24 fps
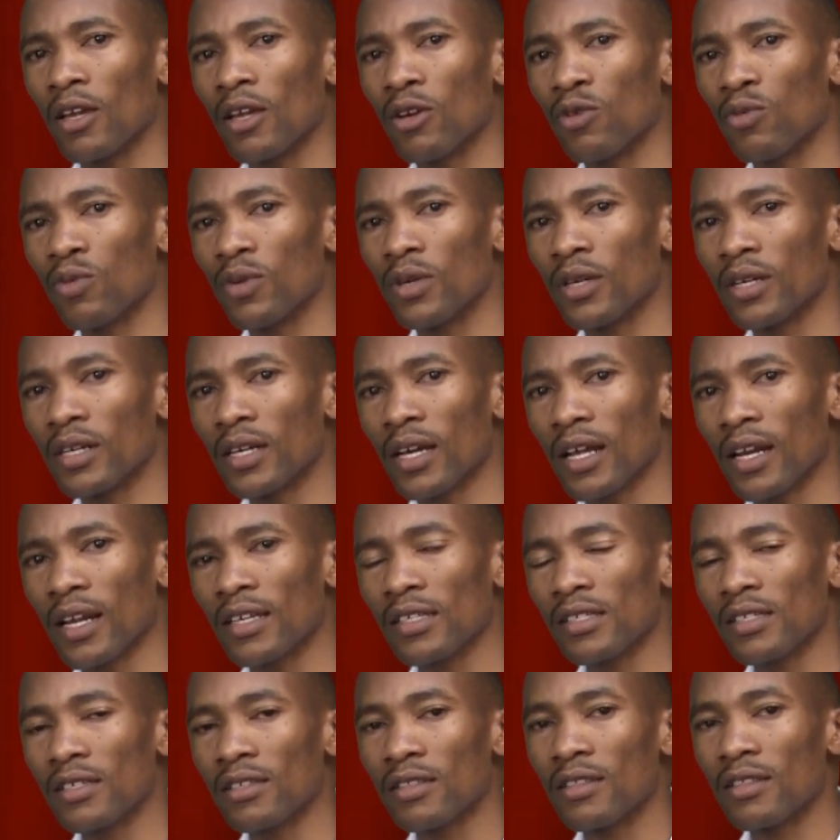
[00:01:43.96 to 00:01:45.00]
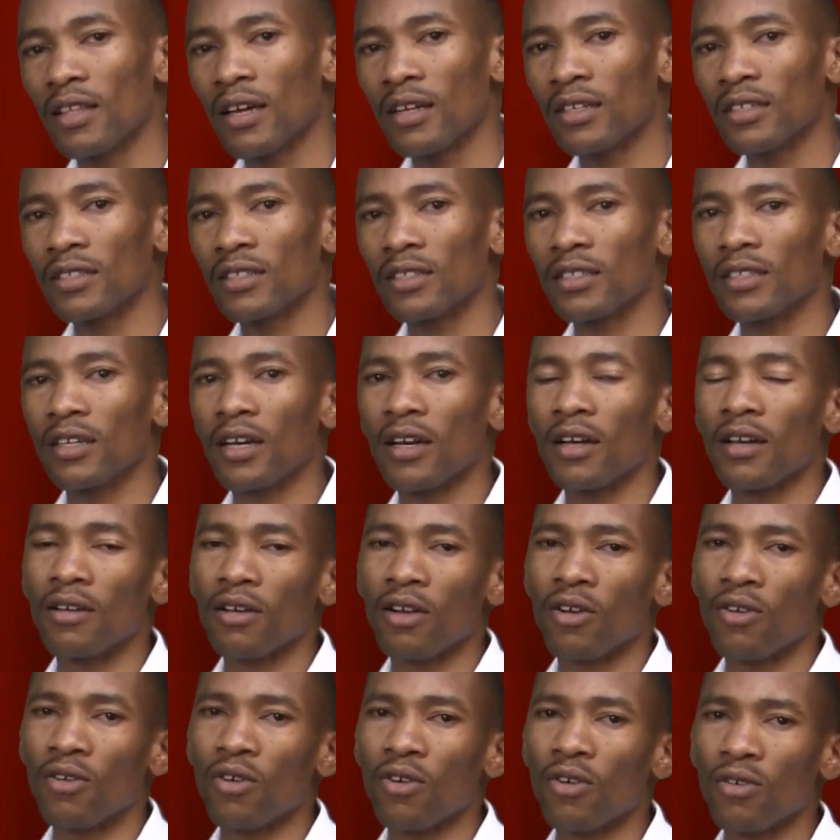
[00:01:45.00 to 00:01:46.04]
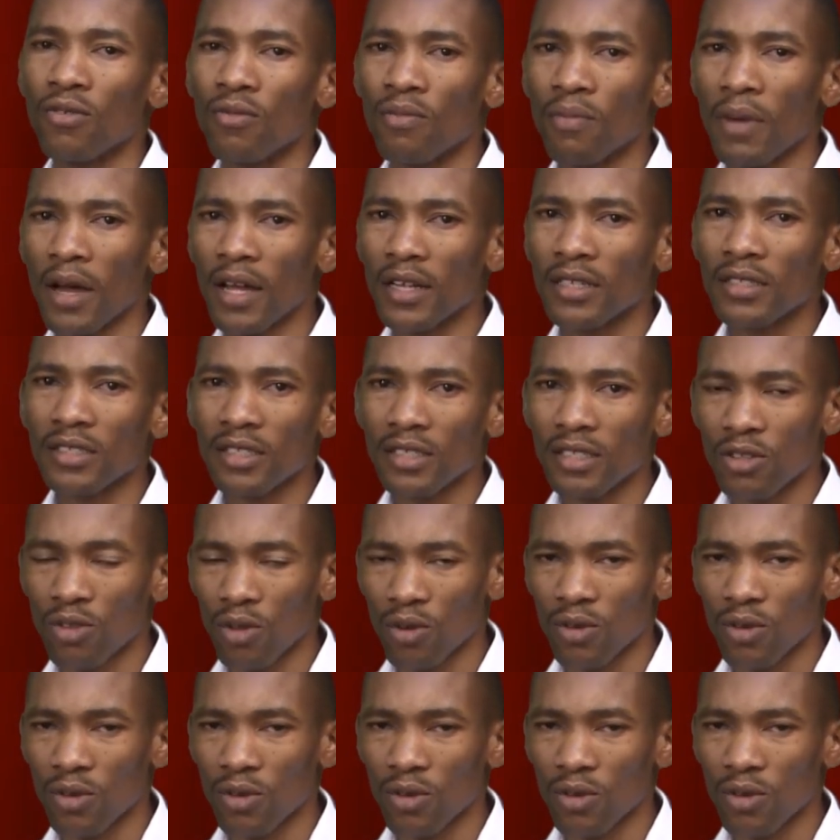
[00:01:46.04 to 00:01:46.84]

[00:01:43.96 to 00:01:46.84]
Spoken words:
And we realized that man's